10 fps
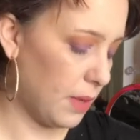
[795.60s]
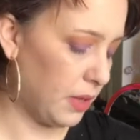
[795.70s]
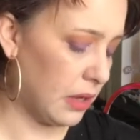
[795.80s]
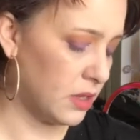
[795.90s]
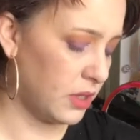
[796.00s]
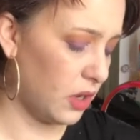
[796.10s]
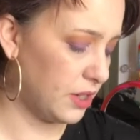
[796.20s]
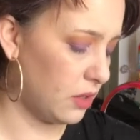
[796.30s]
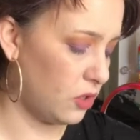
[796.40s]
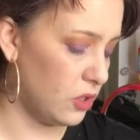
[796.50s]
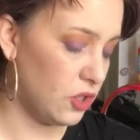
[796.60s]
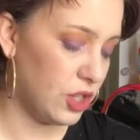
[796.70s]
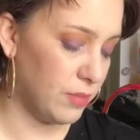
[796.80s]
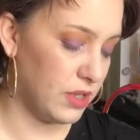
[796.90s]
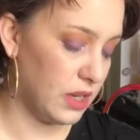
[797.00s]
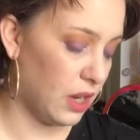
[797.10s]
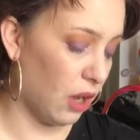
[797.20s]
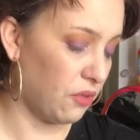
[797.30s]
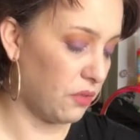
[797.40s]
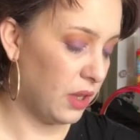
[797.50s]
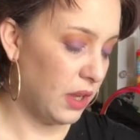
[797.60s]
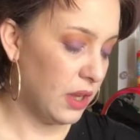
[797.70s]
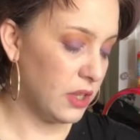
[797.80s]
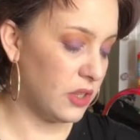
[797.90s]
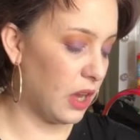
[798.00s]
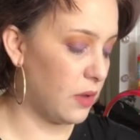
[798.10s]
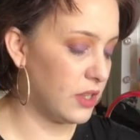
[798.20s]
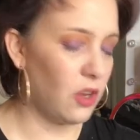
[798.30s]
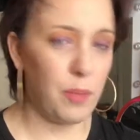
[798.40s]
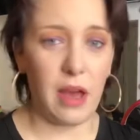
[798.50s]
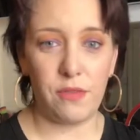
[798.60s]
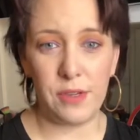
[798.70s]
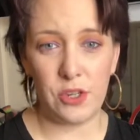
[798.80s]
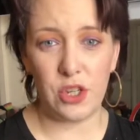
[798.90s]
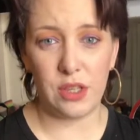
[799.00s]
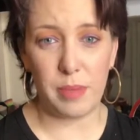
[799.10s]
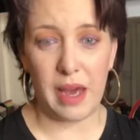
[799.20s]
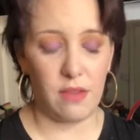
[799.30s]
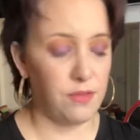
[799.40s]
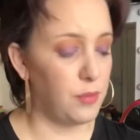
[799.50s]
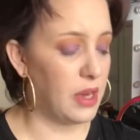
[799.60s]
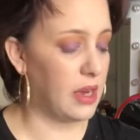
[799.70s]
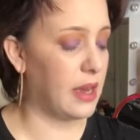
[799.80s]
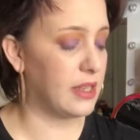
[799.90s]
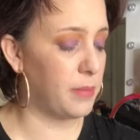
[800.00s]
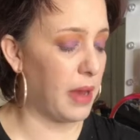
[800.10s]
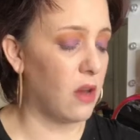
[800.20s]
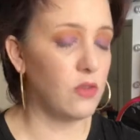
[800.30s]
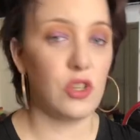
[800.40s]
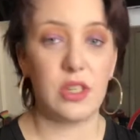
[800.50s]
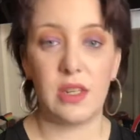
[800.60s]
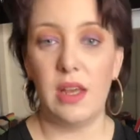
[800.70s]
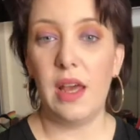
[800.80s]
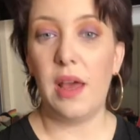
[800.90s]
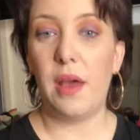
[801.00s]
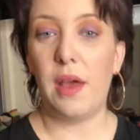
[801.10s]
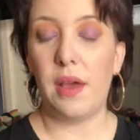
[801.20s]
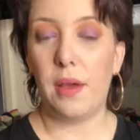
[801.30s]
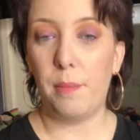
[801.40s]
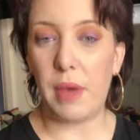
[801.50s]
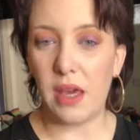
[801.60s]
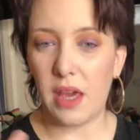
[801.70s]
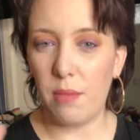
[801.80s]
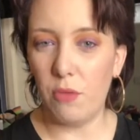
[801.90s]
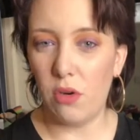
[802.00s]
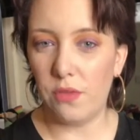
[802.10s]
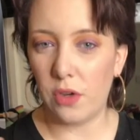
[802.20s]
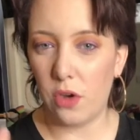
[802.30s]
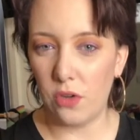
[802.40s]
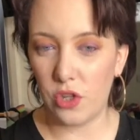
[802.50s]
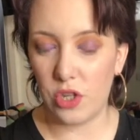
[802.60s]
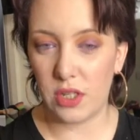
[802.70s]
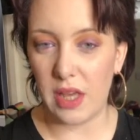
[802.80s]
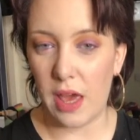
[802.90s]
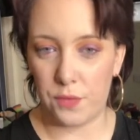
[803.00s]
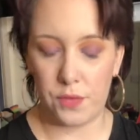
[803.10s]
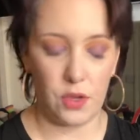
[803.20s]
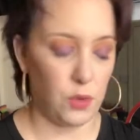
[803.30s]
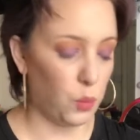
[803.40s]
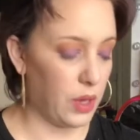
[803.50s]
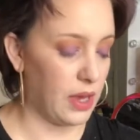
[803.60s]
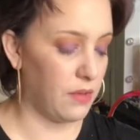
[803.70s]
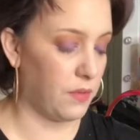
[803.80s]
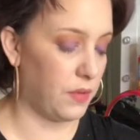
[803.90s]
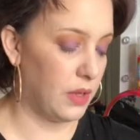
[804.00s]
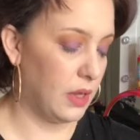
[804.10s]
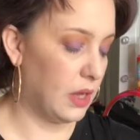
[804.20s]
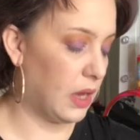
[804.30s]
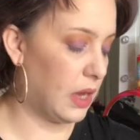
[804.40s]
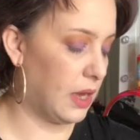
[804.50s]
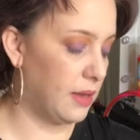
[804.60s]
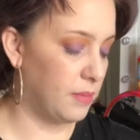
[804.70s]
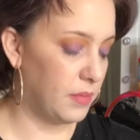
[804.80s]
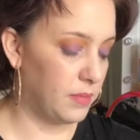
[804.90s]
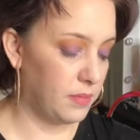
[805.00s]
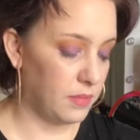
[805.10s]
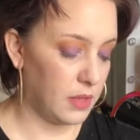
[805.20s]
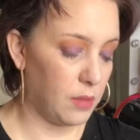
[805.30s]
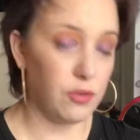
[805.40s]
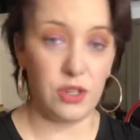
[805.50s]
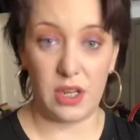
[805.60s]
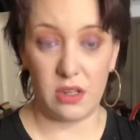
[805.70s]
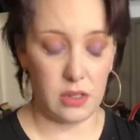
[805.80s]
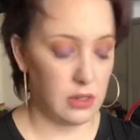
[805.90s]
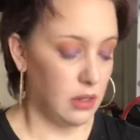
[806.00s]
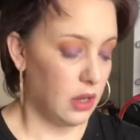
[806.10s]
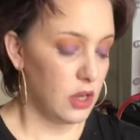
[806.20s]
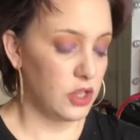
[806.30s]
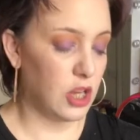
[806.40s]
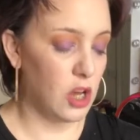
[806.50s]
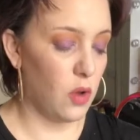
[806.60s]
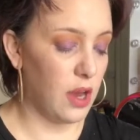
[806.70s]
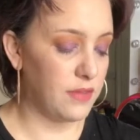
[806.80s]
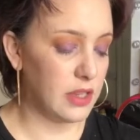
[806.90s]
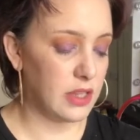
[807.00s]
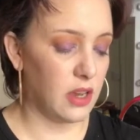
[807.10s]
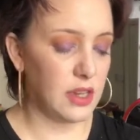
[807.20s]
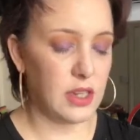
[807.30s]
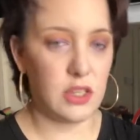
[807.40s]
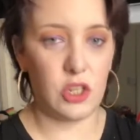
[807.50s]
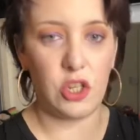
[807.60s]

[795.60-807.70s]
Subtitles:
because I don't use shimmers enough. So it's not about finishing the pan for me, it's about just making more of a conscious effort with a product. So I've decided